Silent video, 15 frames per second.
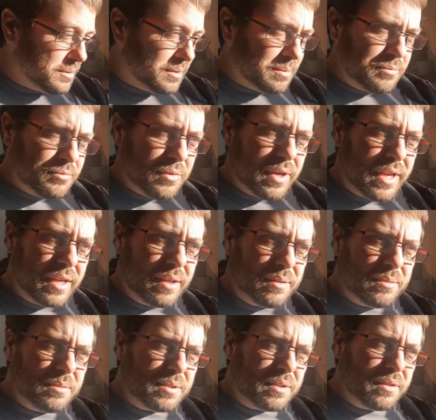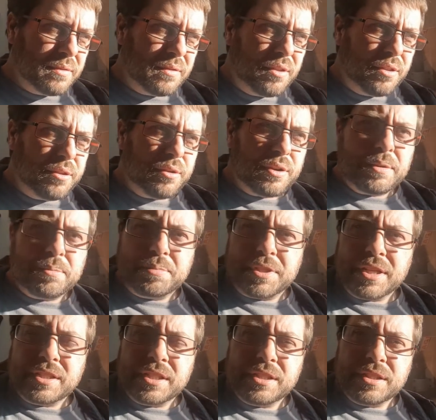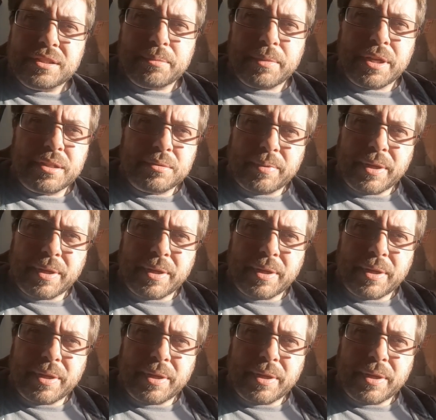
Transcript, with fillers: I'm running, was it 36 inches a minute is